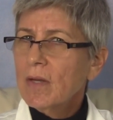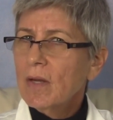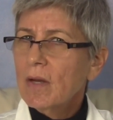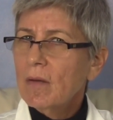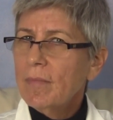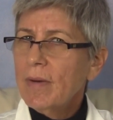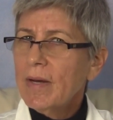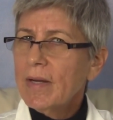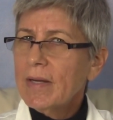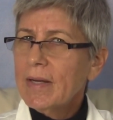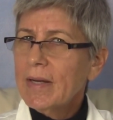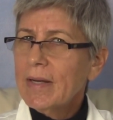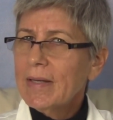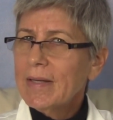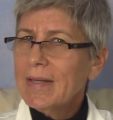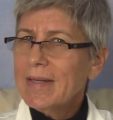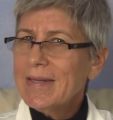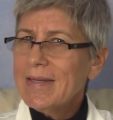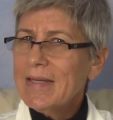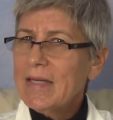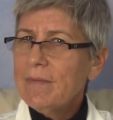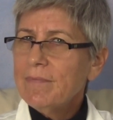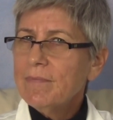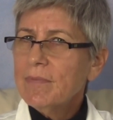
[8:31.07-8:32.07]
about how to
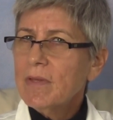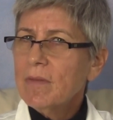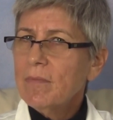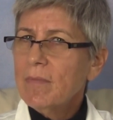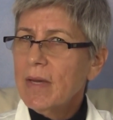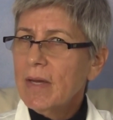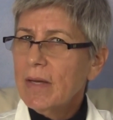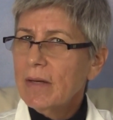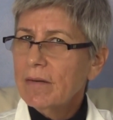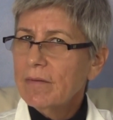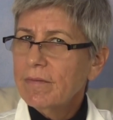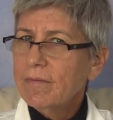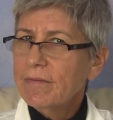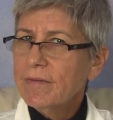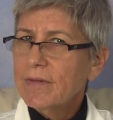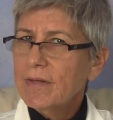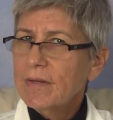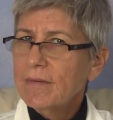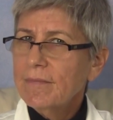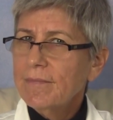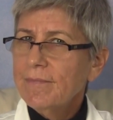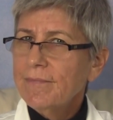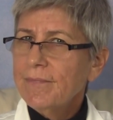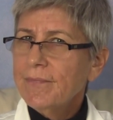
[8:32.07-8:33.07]
keep them
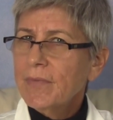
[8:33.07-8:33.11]
healthy